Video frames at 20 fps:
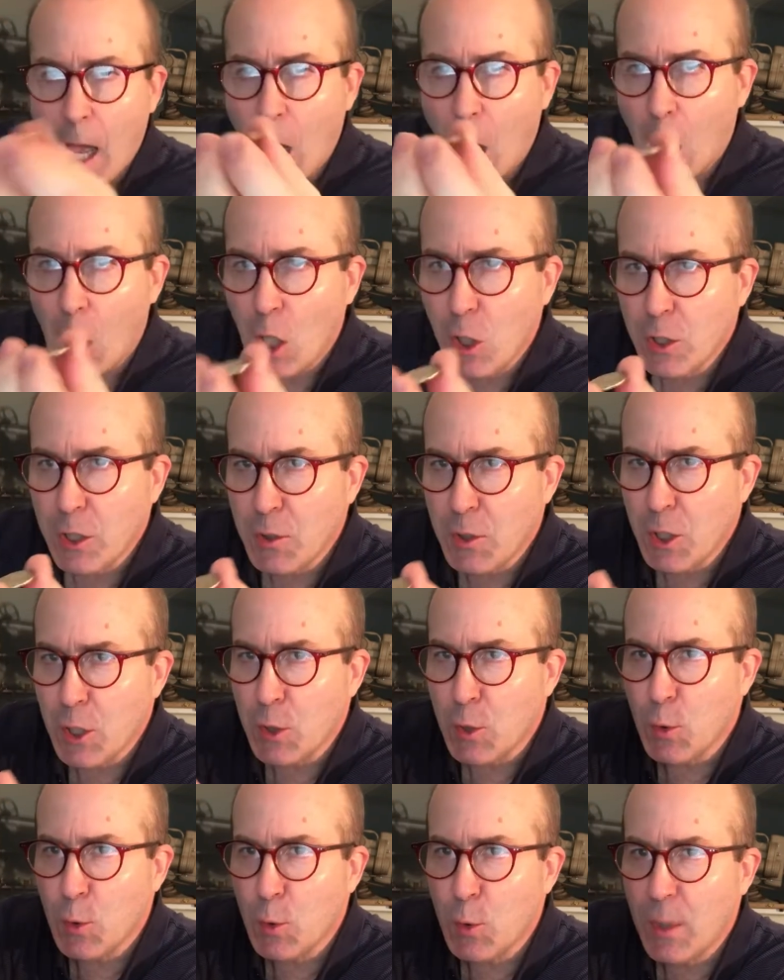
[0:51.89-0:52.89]
All you
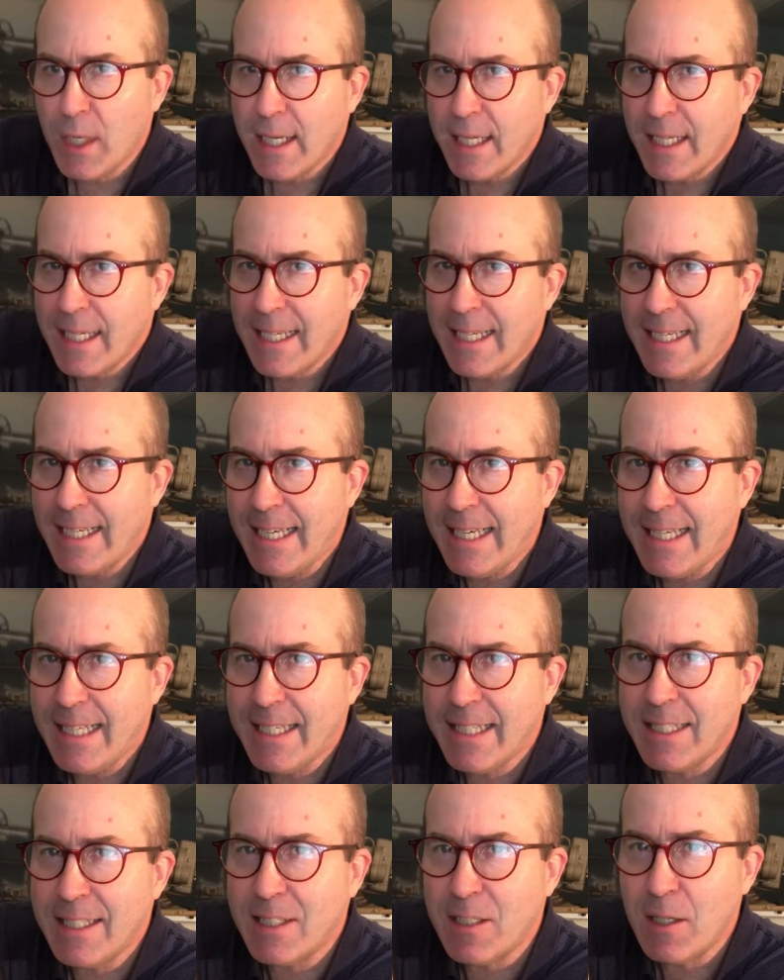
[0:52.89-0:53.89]
do
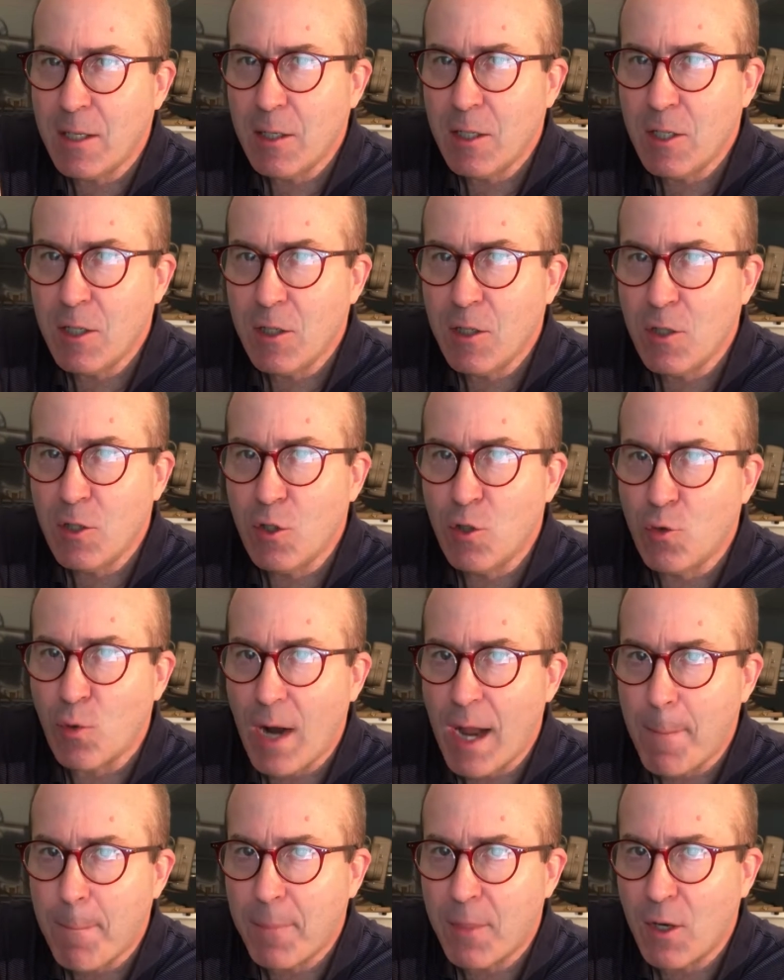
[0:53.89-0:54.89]
is
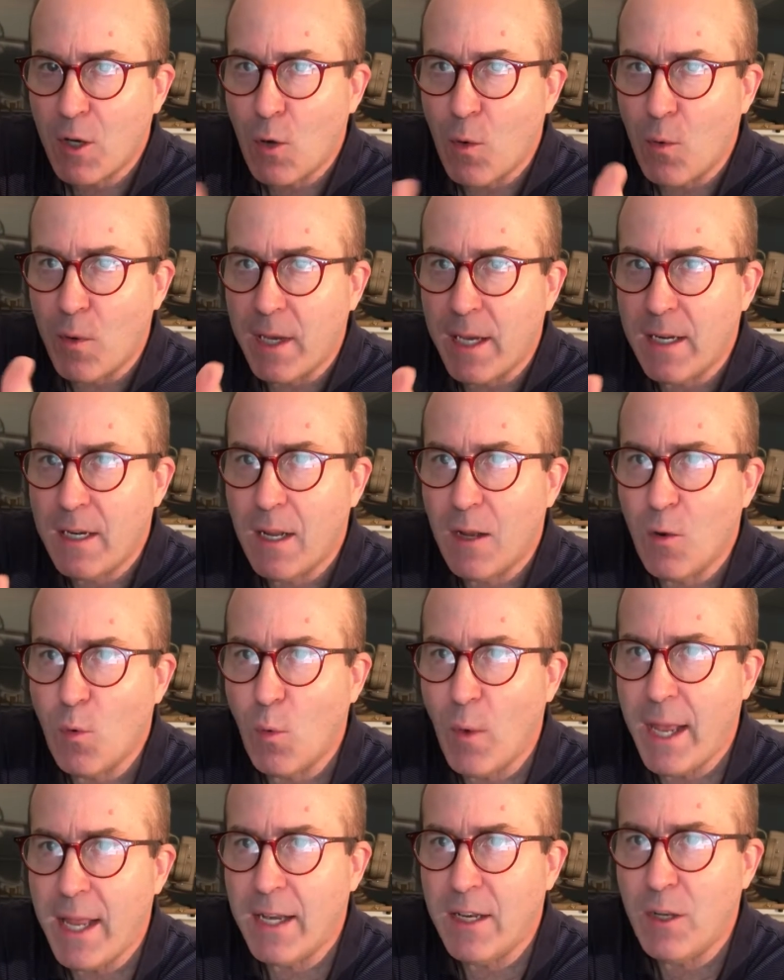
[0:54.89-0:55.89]
drop the coin
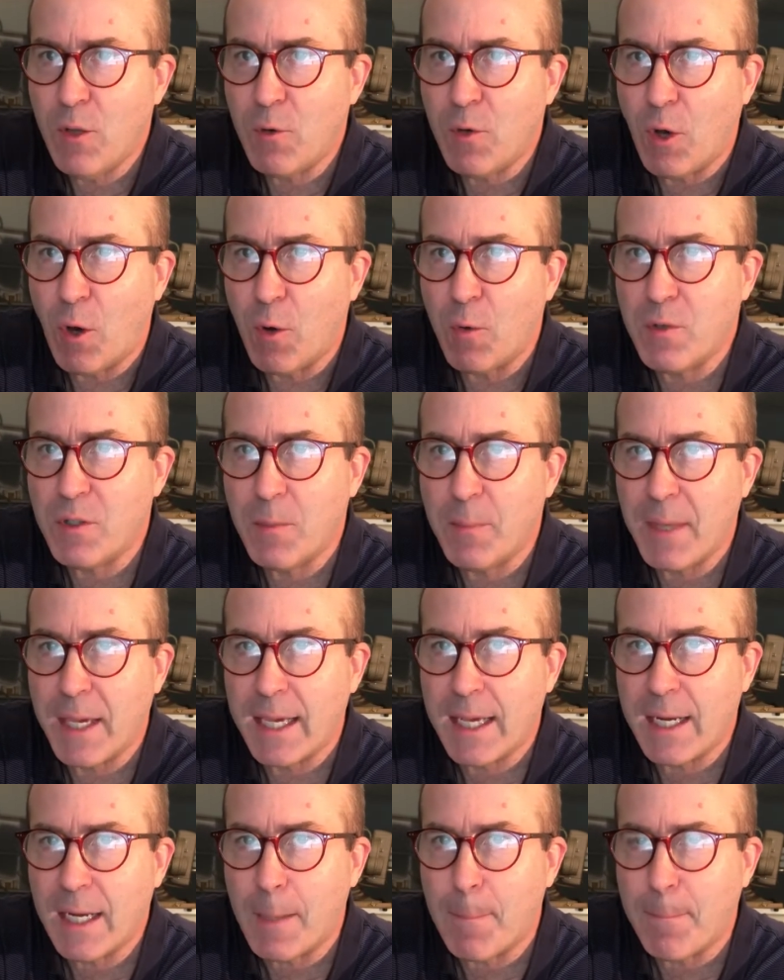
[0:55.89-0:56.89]
when you go to
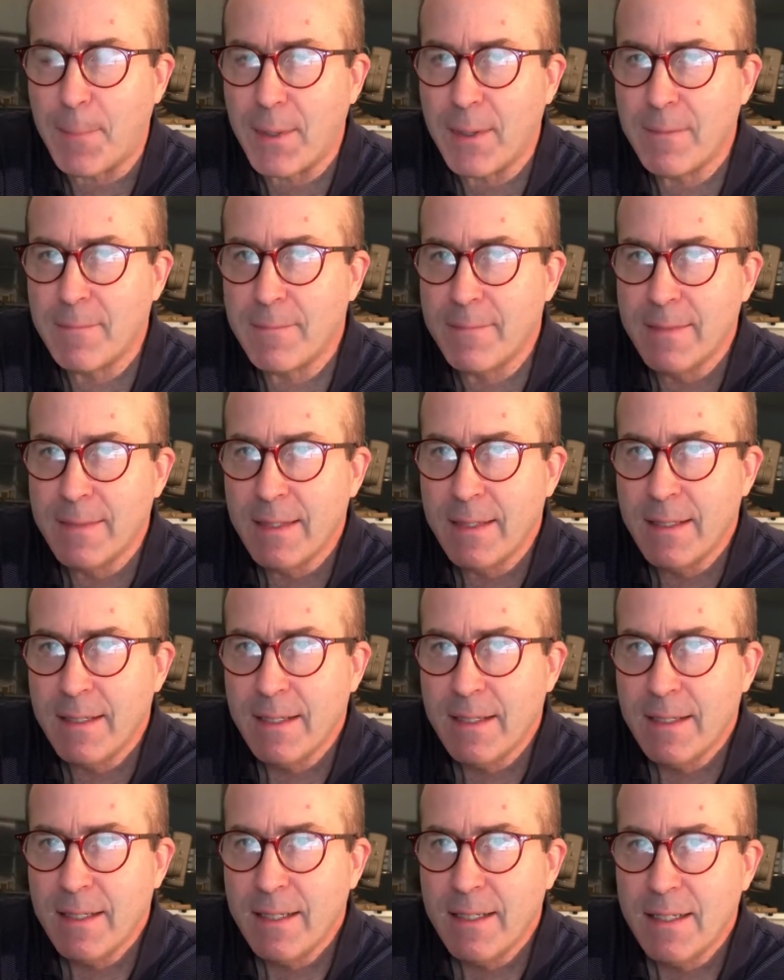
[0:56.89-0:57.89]
pick it up.
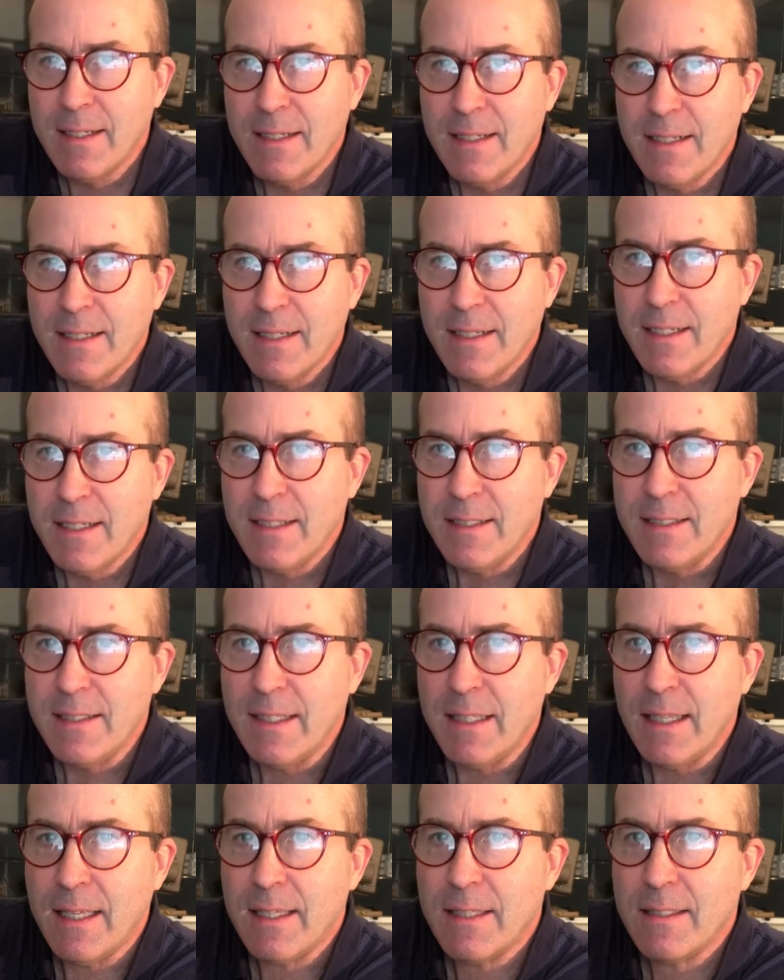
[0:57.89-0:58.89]

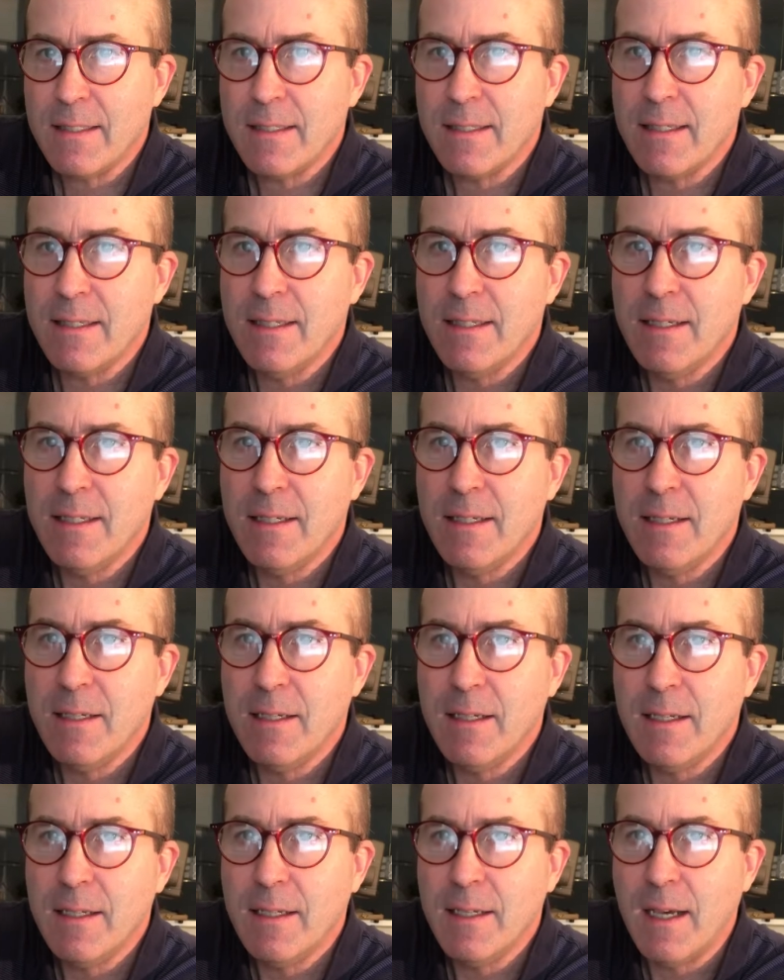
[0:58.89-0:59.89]
See this?
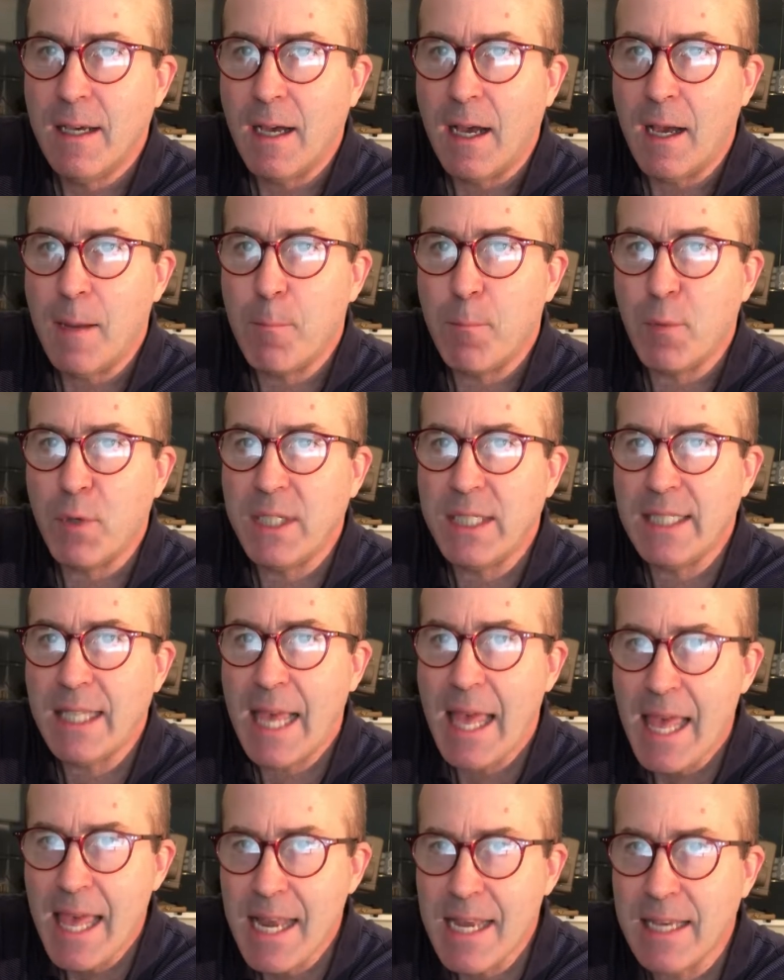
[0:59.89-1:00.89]
I'm
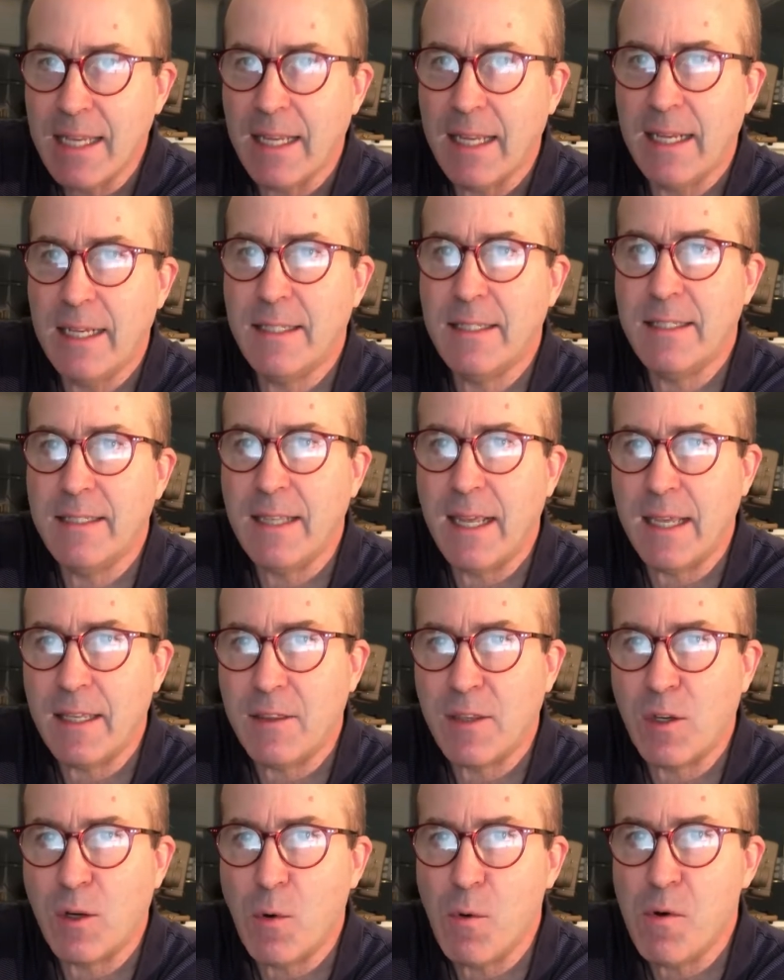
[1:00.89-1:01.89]
pretending to
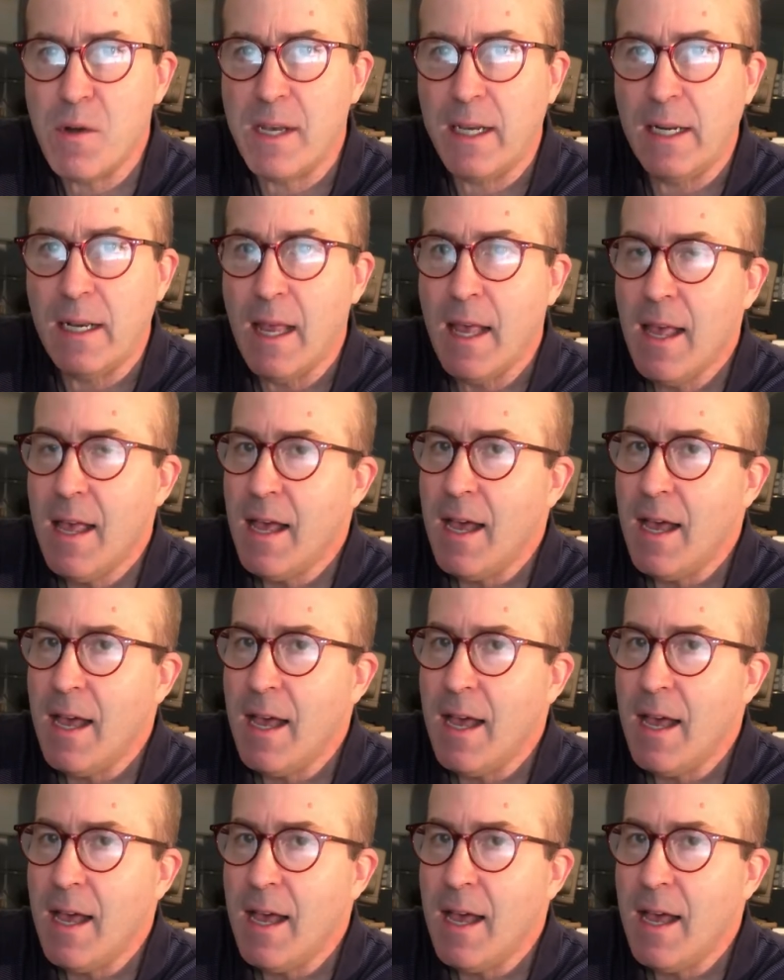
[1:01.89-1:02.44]
take the coin.